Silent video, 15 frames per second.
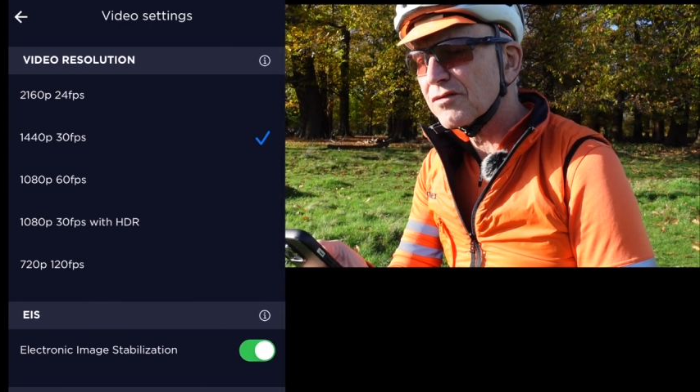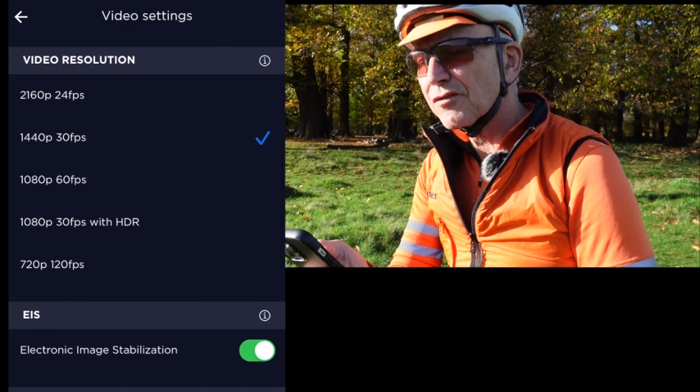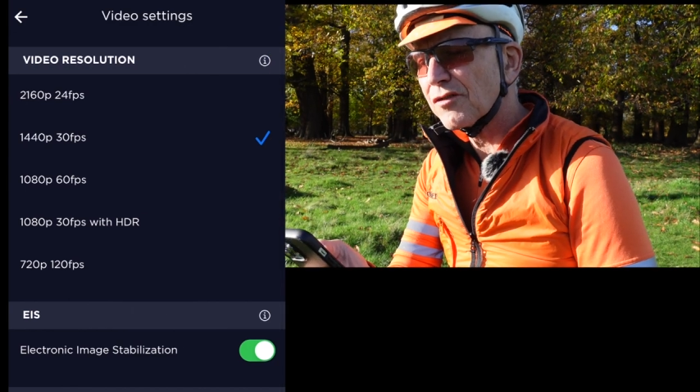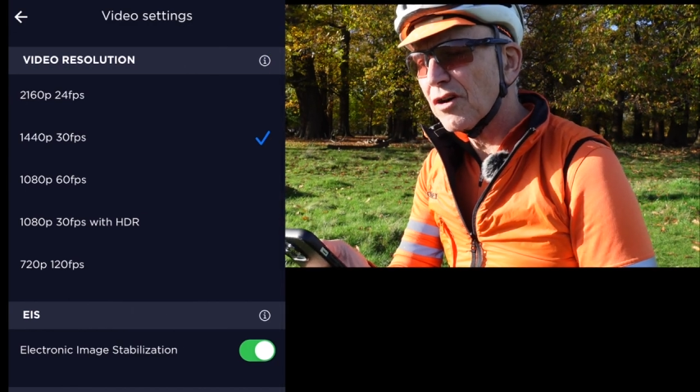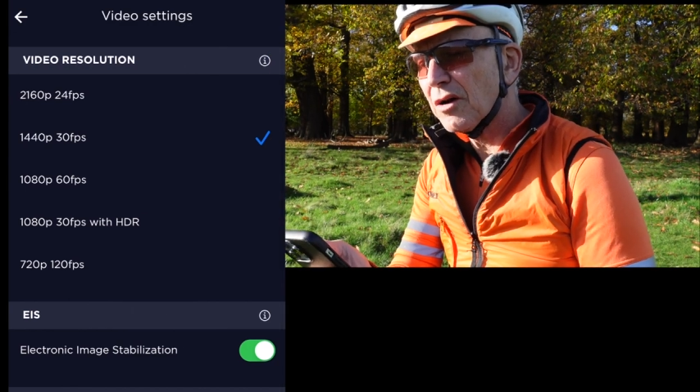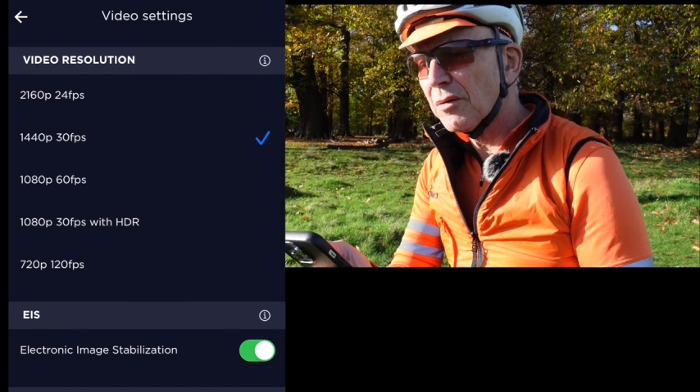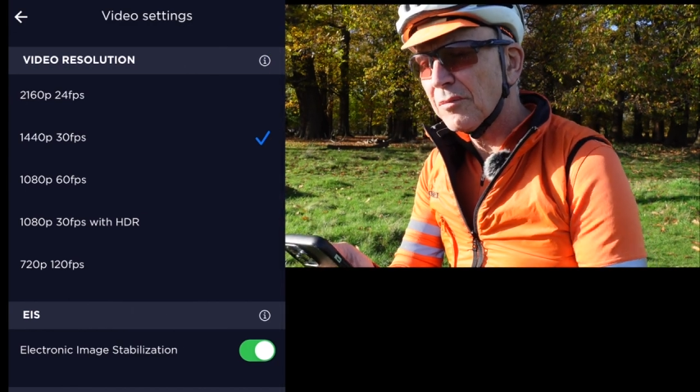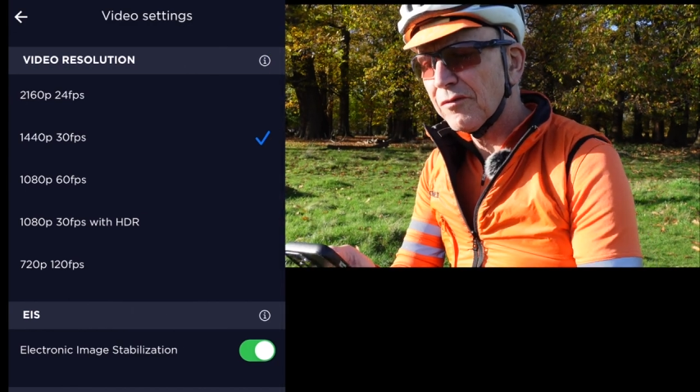
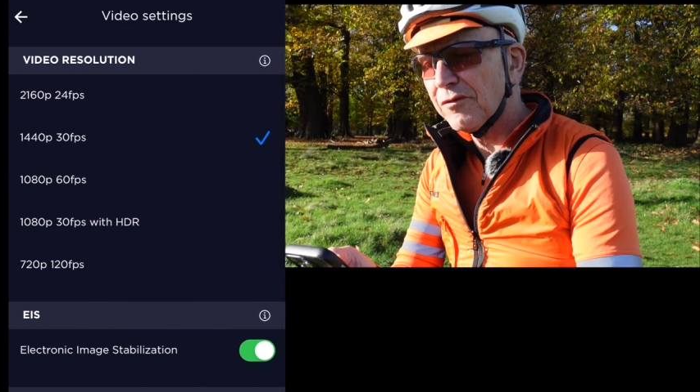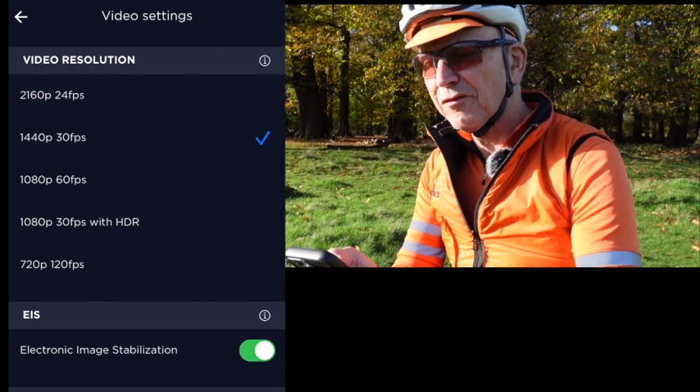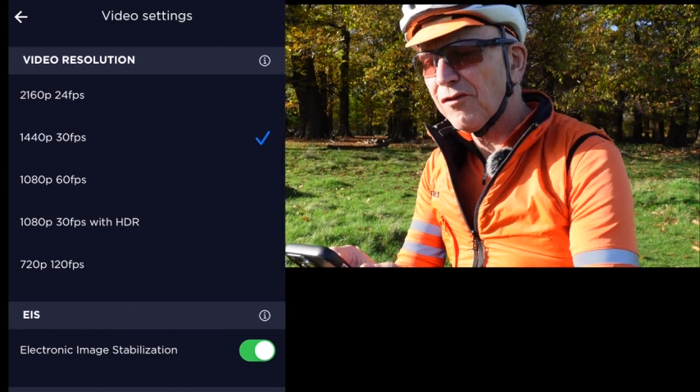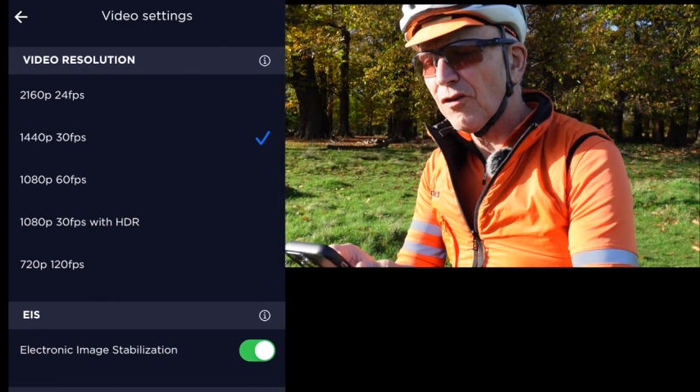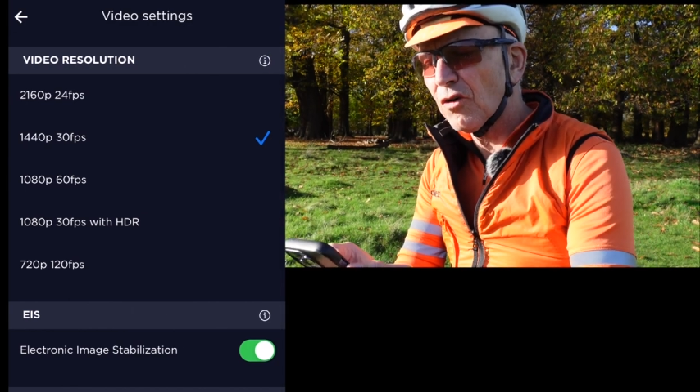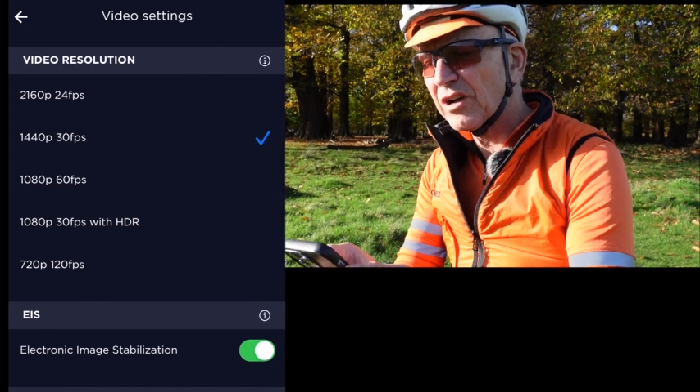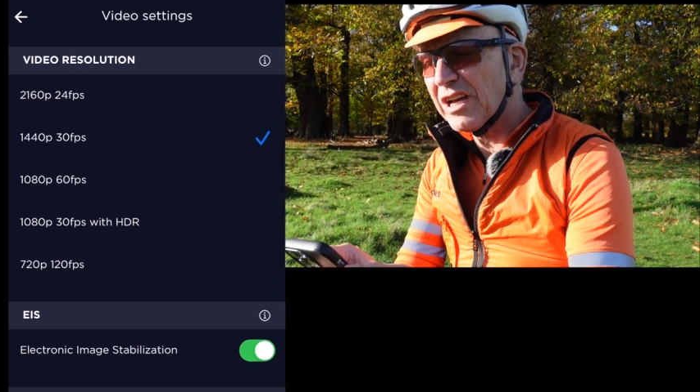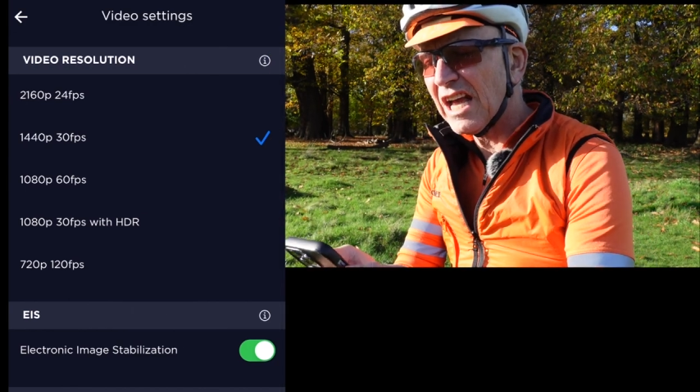from
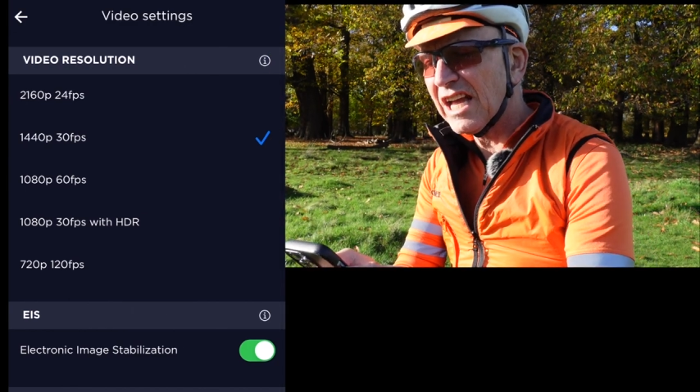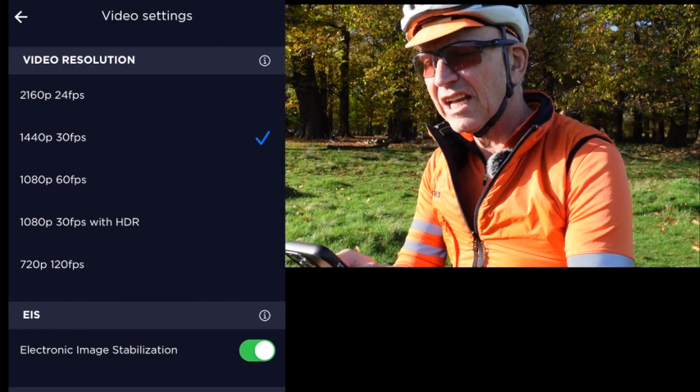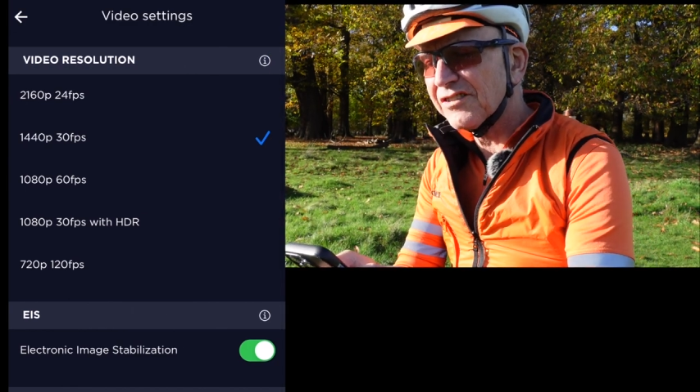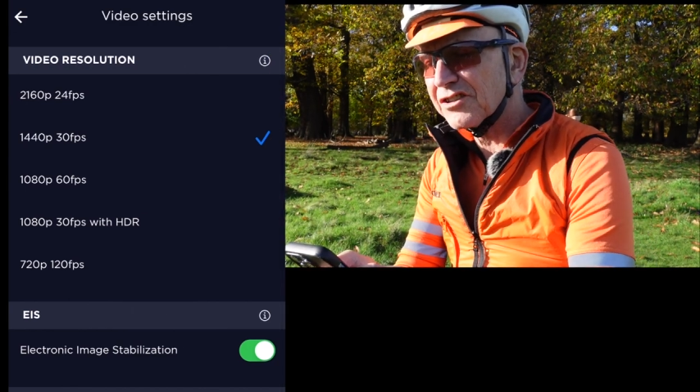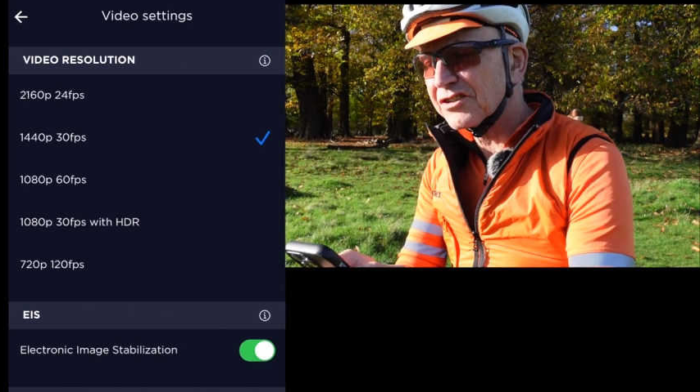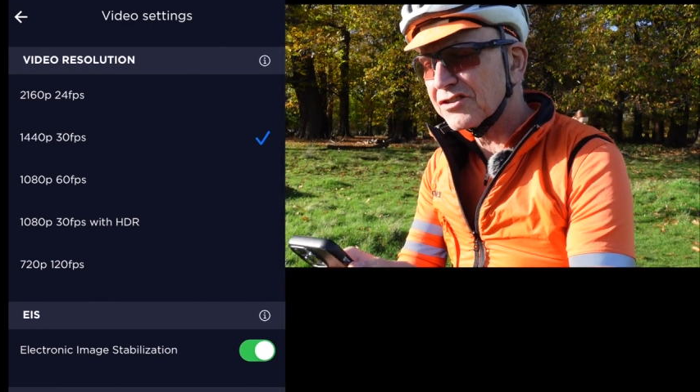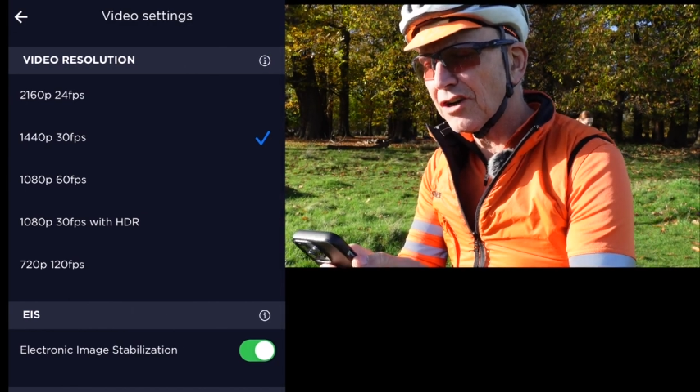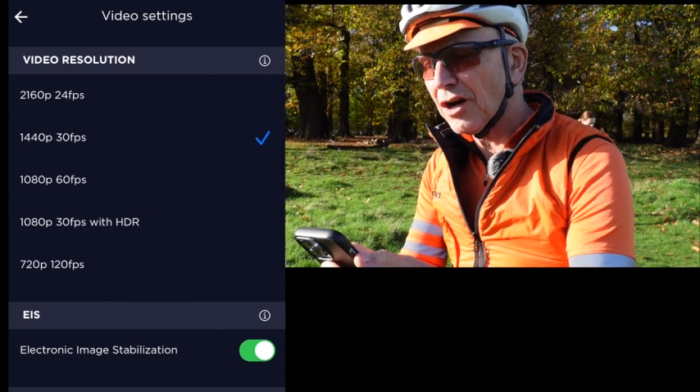4K at
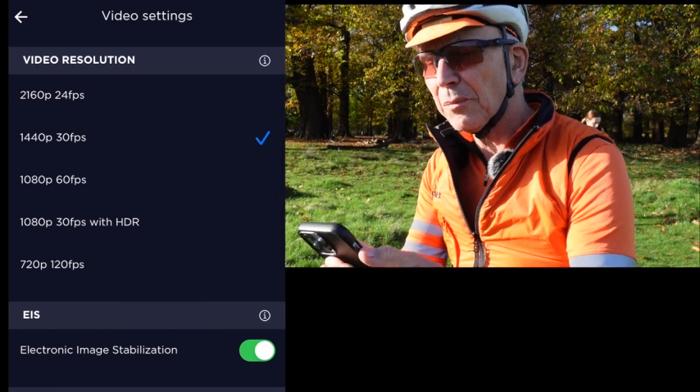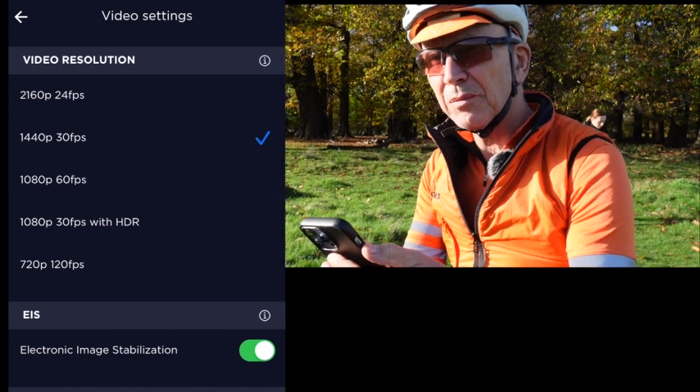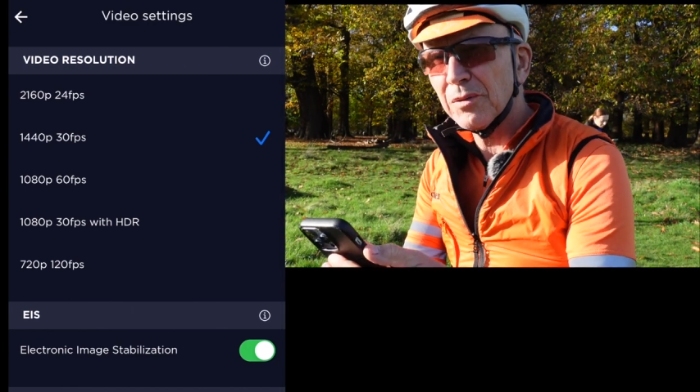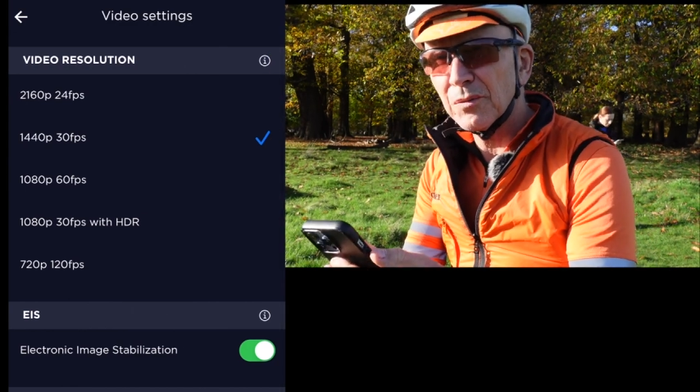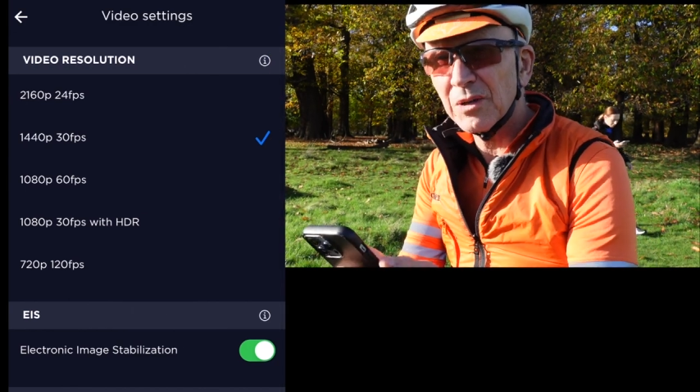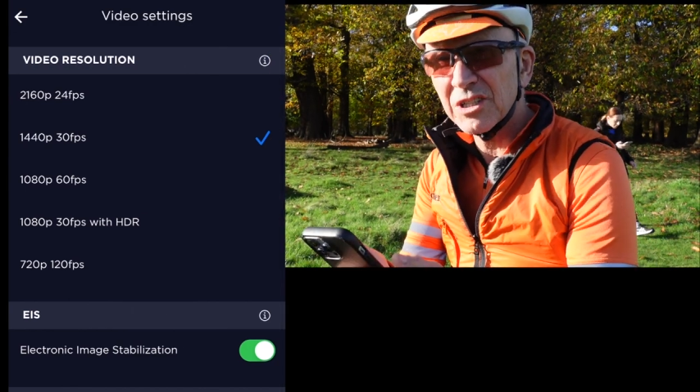the top,